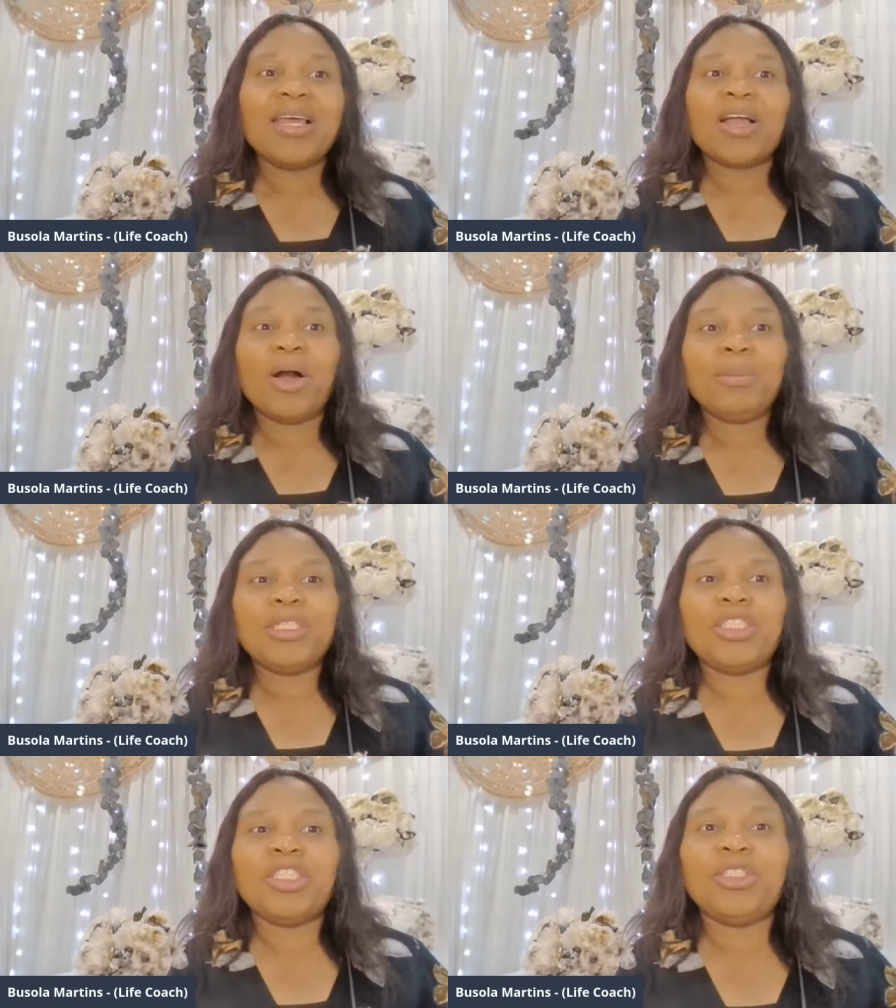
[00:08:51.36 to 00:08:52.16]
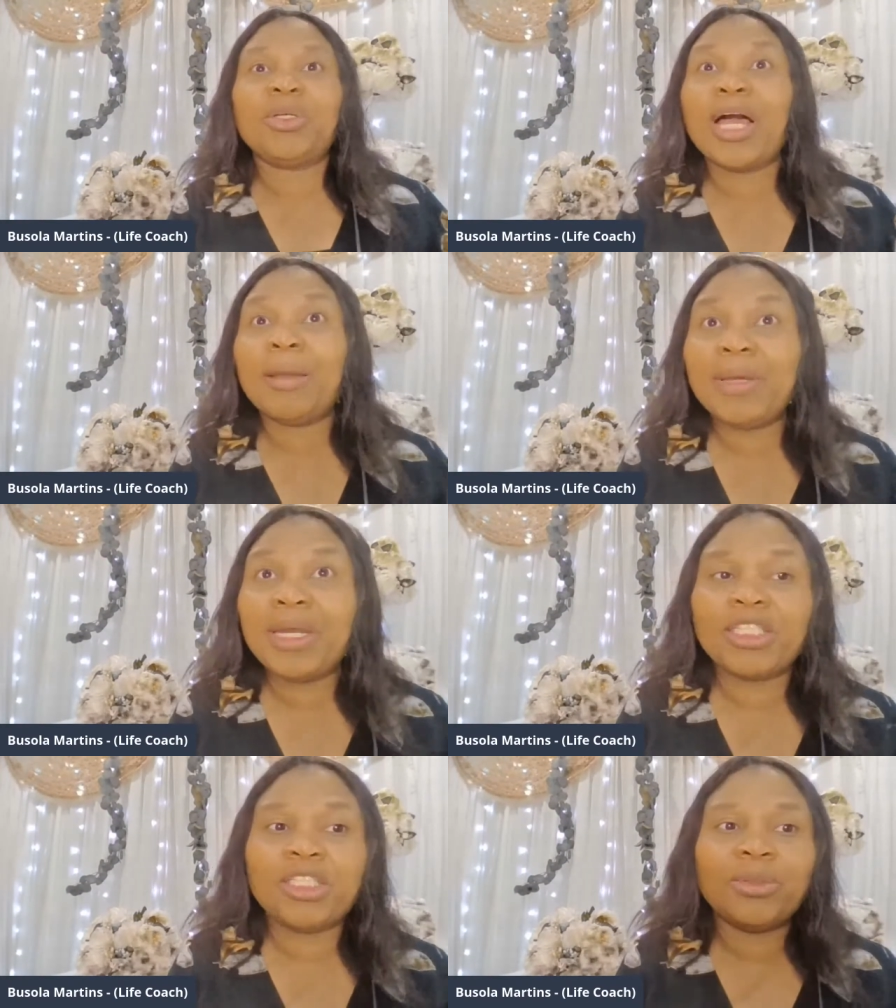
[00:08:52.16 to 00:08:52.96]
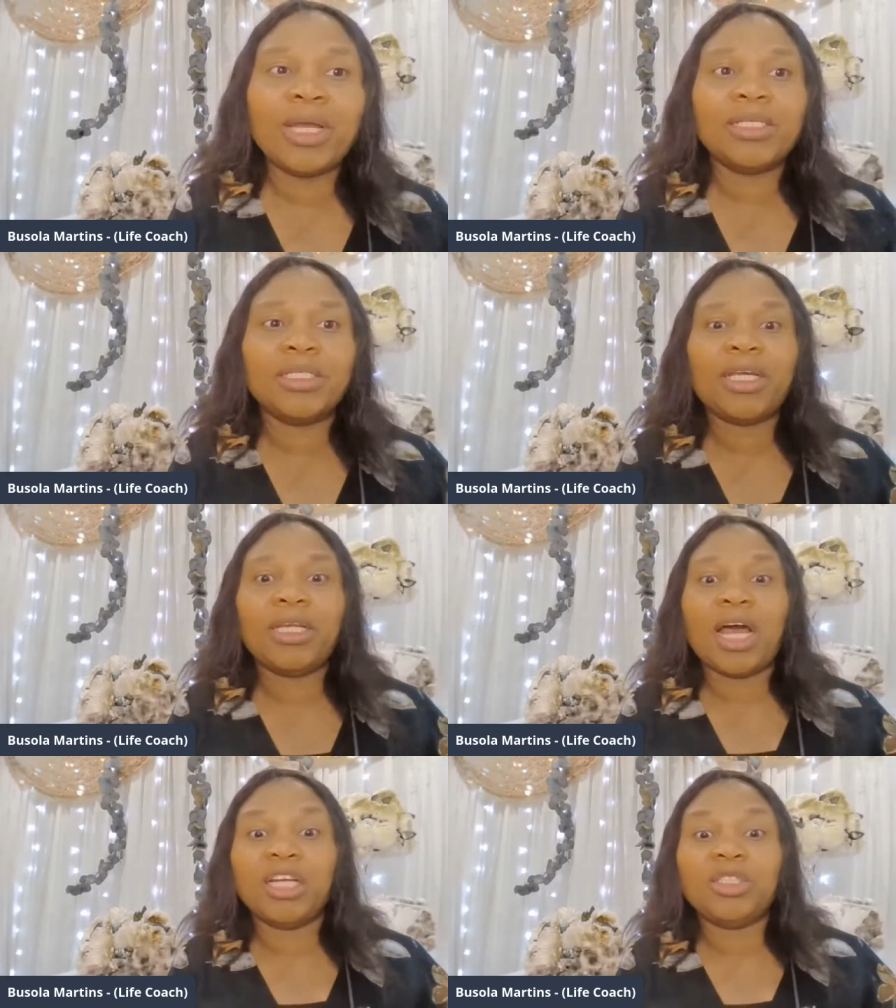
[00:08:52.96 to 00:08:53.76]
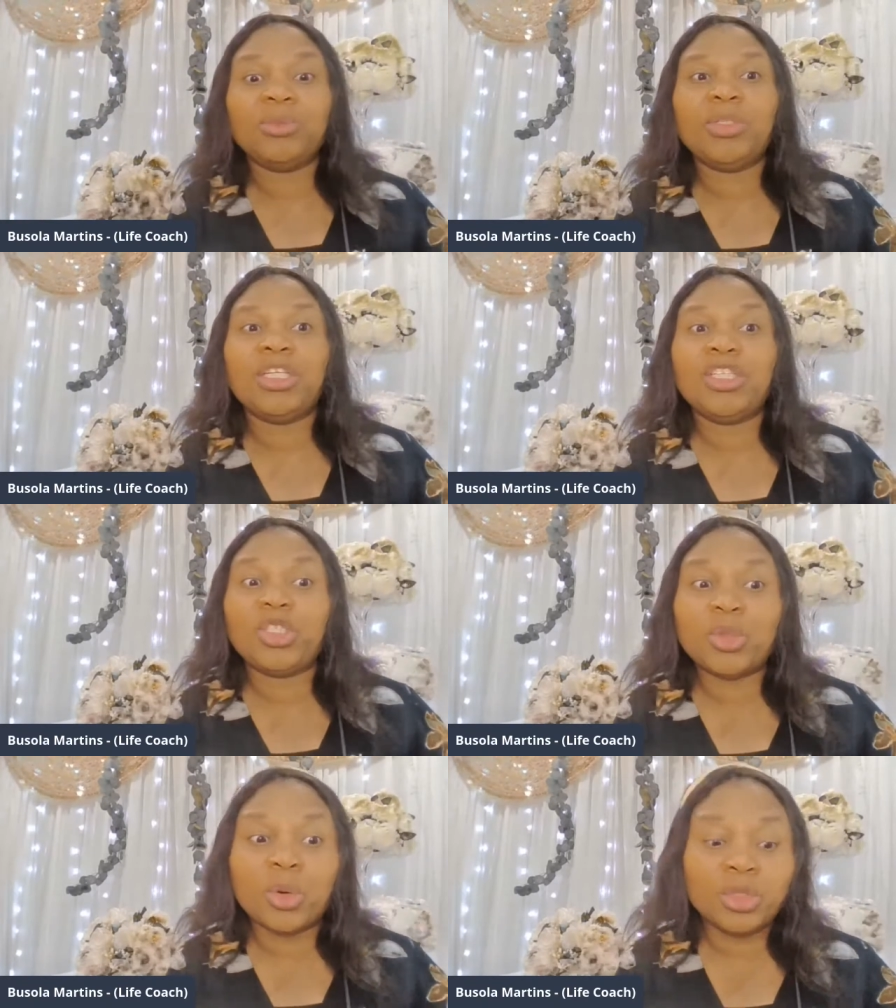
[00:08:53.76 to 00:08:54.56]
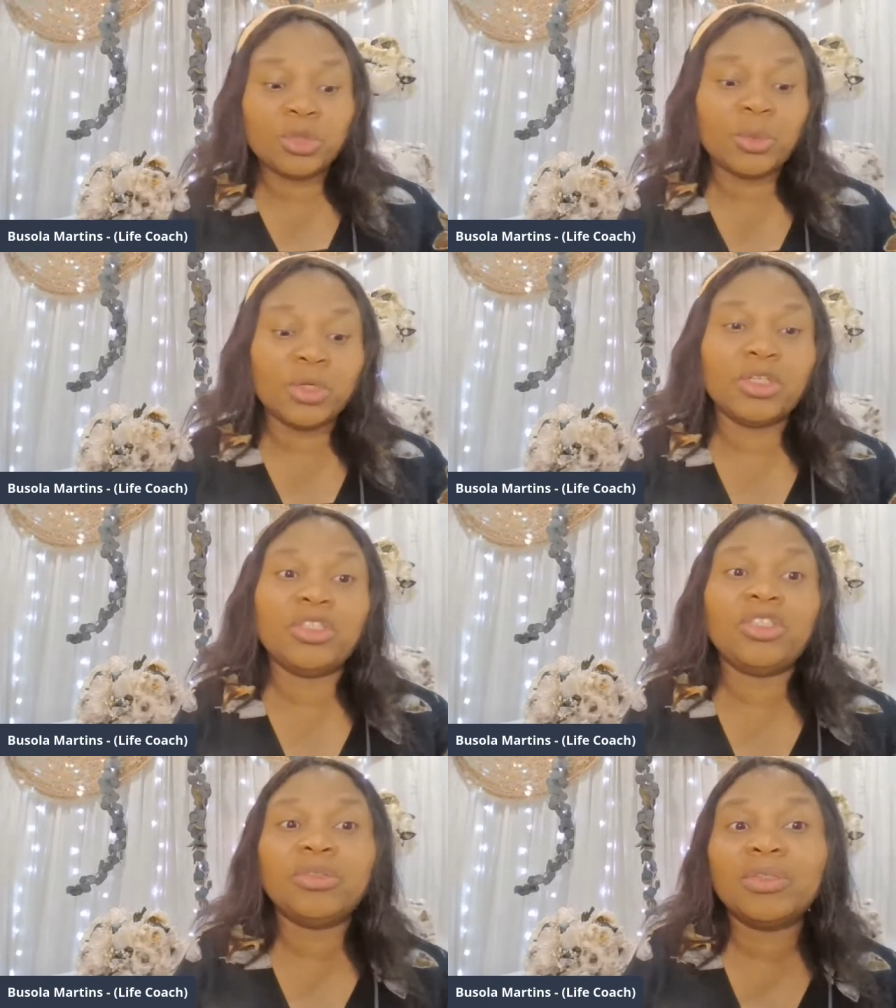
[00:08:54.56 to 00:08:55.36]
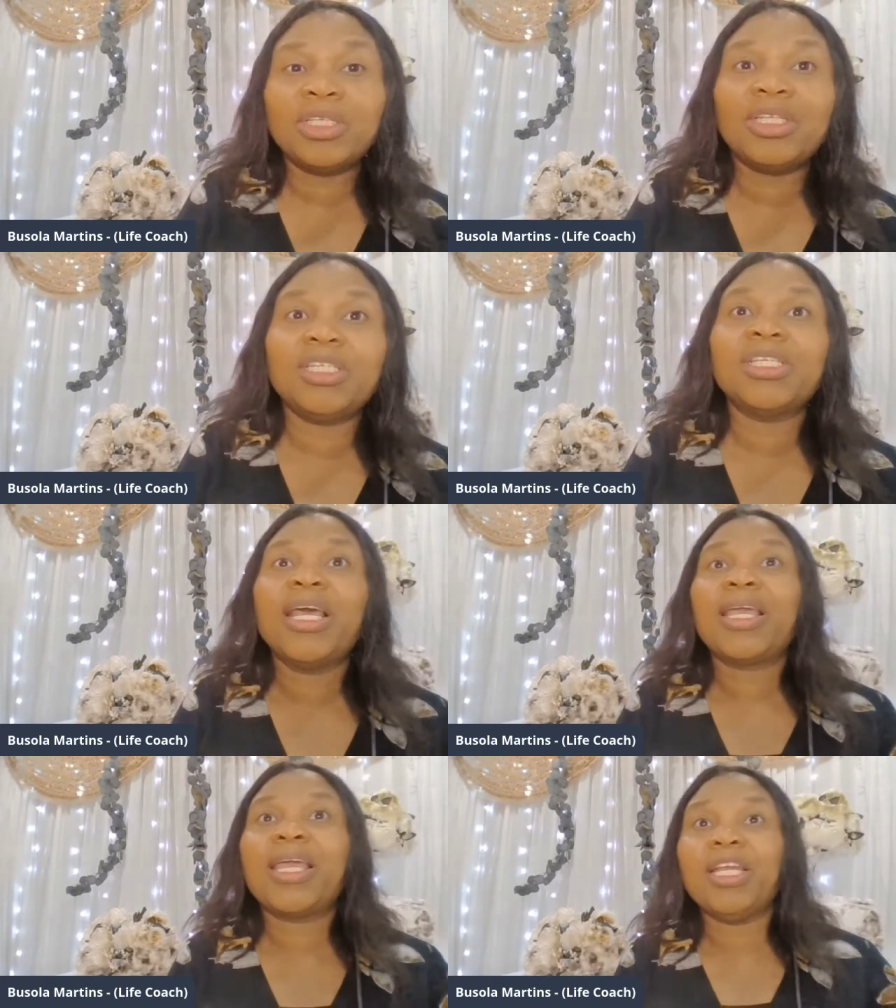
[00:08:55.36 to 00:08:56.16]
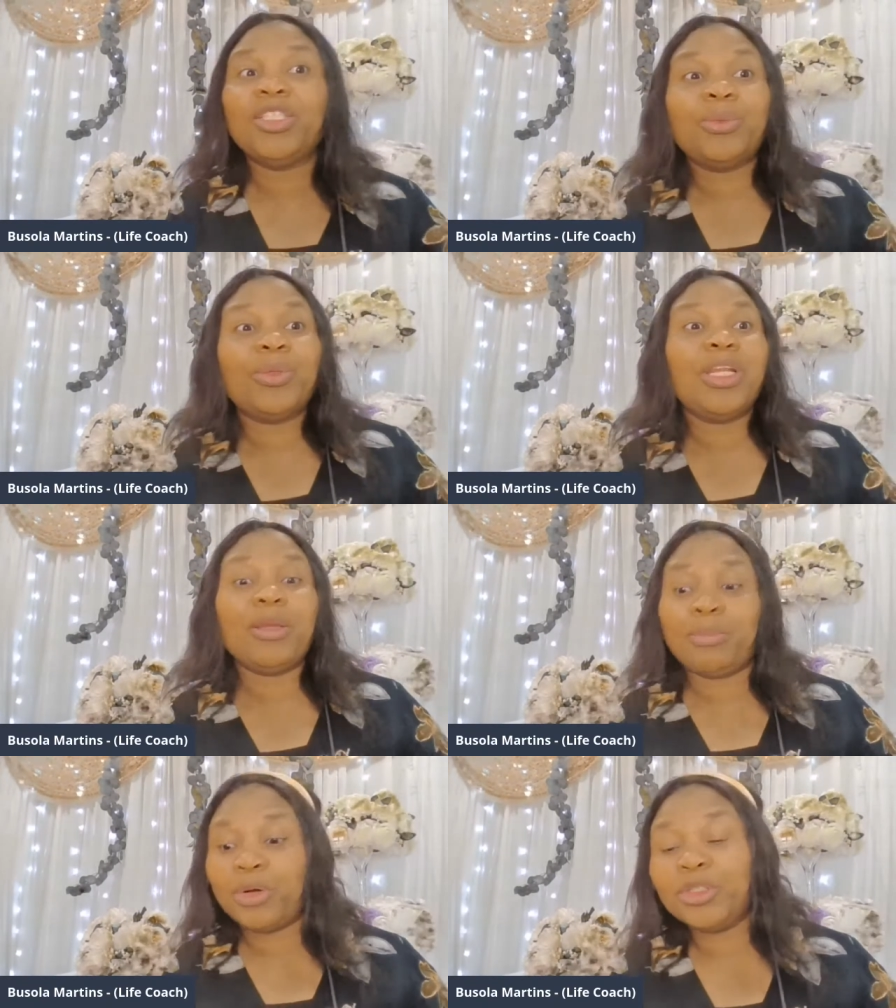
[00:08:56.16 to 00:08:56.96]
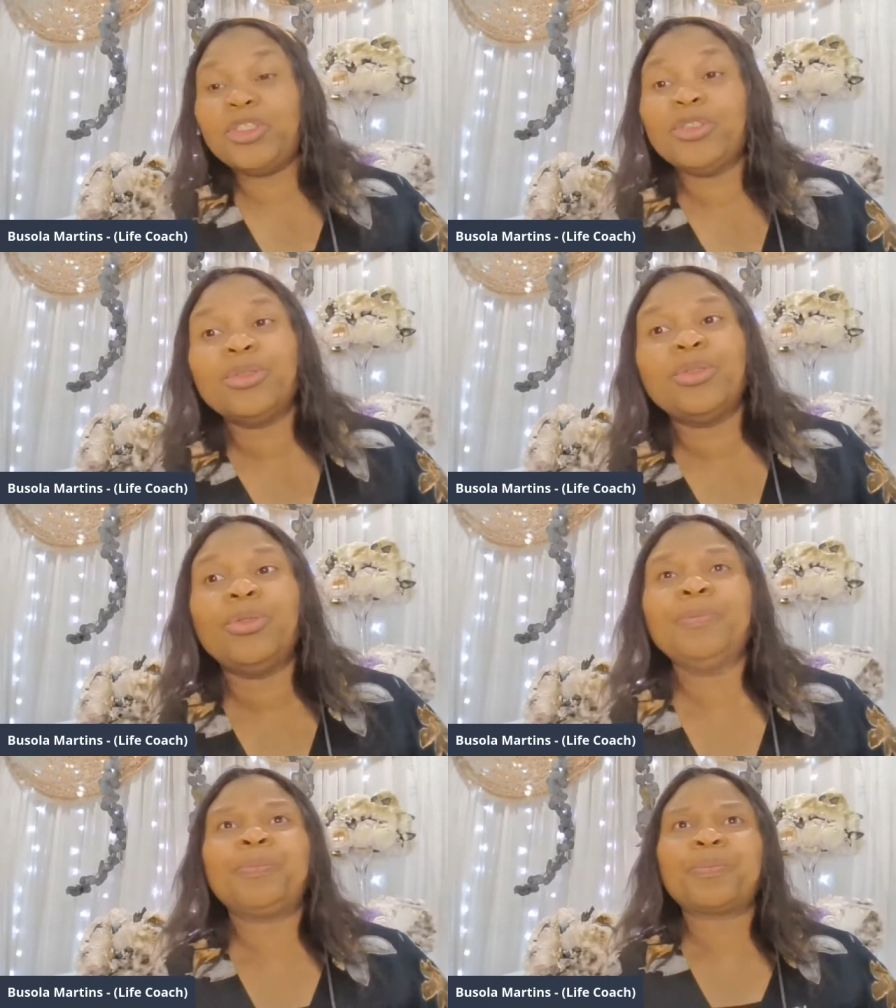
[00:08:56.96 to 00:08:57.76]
coming at you and saying, are you really sure you want to do this? Can you really push through?